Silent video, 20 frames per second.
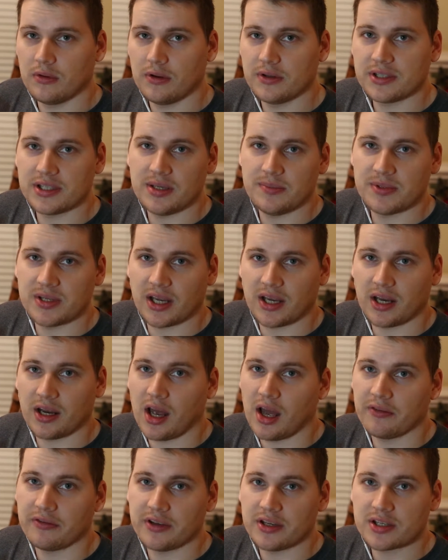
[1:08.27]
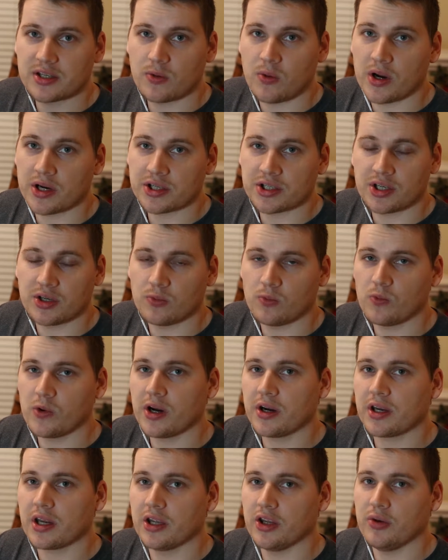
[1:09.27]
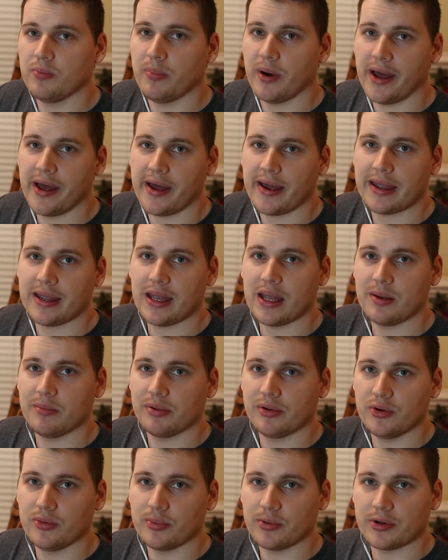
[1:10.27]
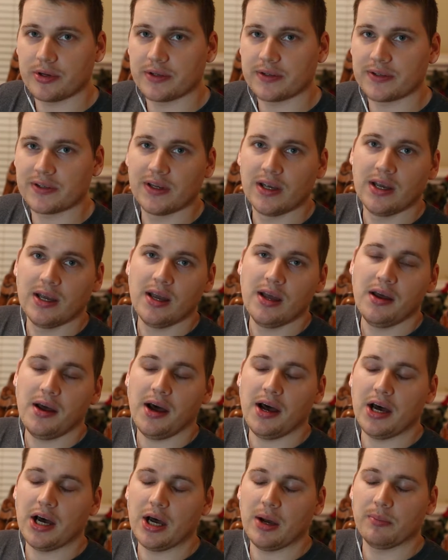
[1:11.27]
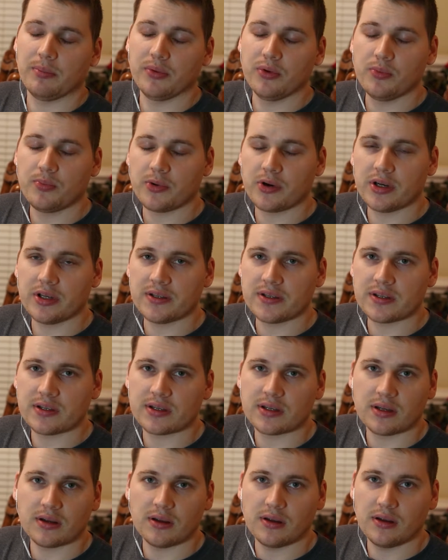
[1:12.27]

seems like an obvious question: where can you buy a blueprint? Blueprints